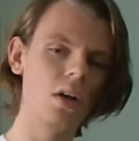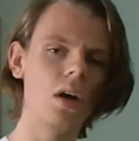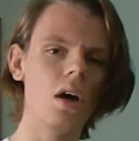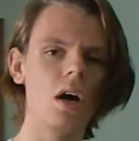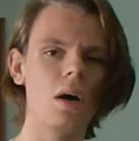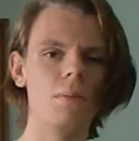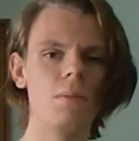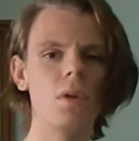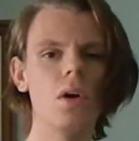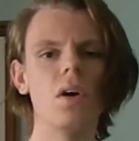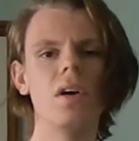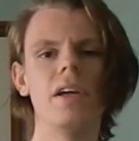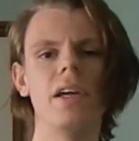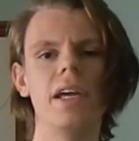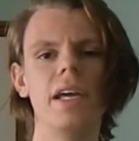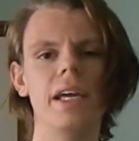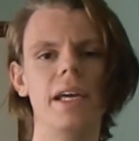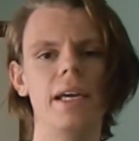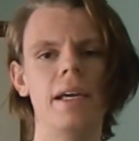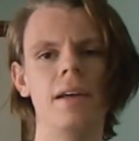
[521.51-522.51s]
I'm not
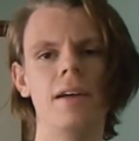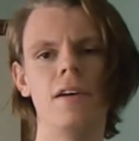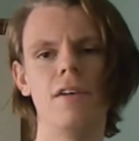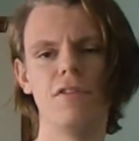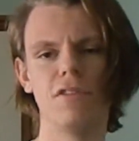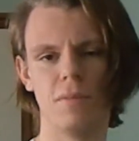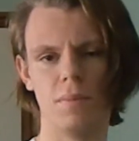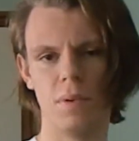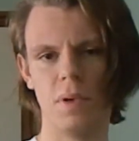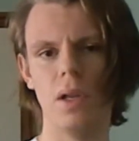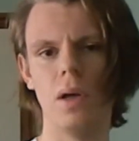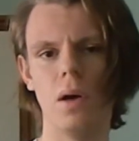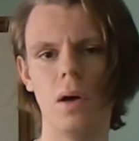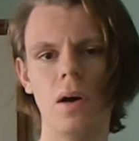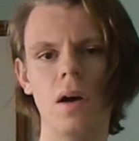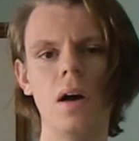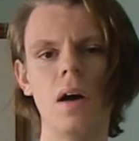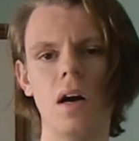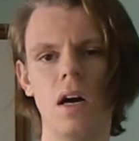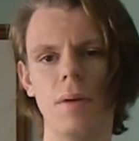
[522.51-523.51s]
here for
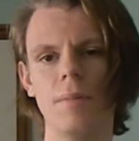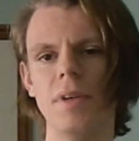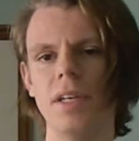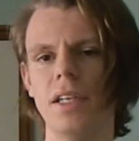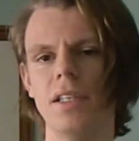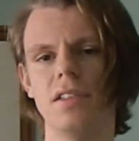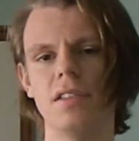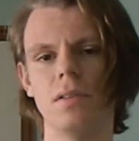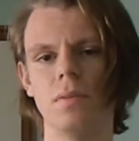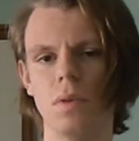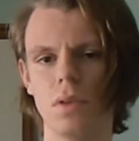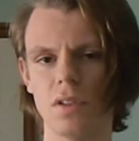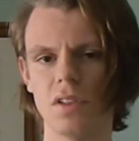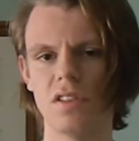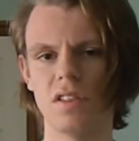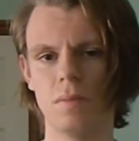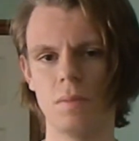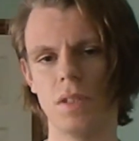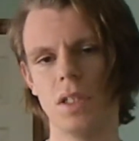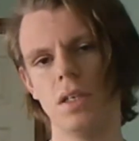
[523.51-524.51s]
plot, I'm here to watch
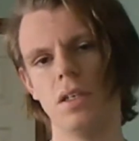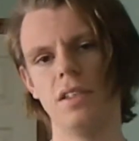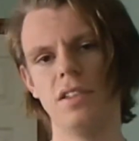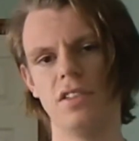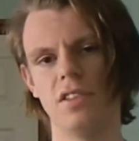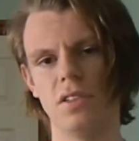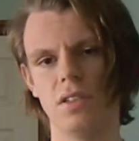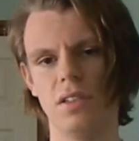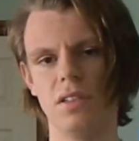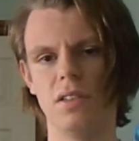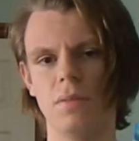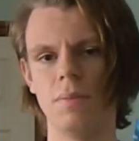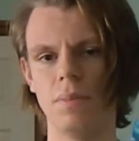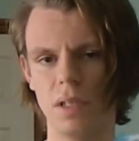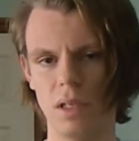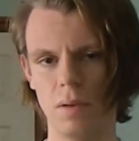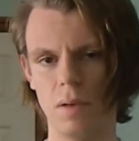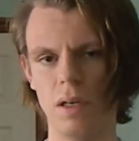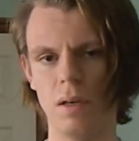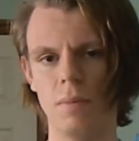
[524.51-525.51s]
some guys try to
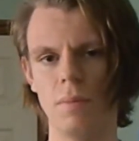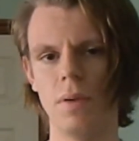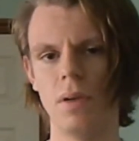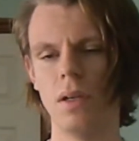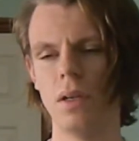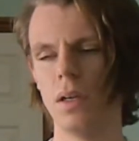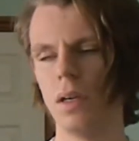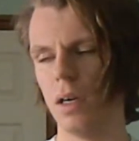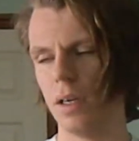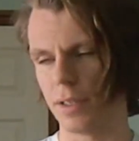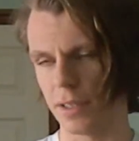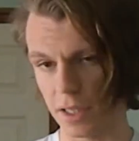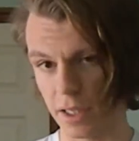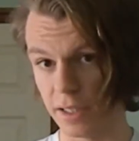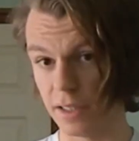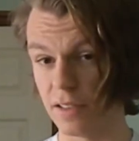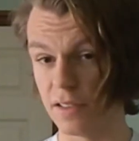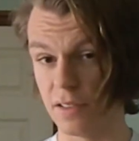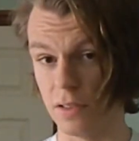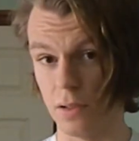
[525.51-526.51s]
blow up a
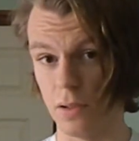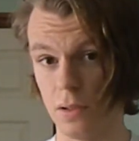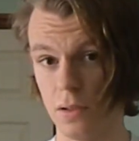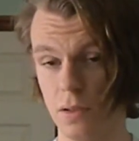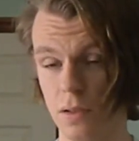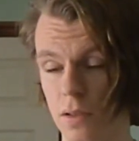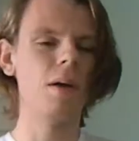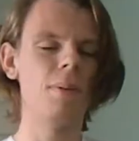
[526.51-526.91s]
dinosaur.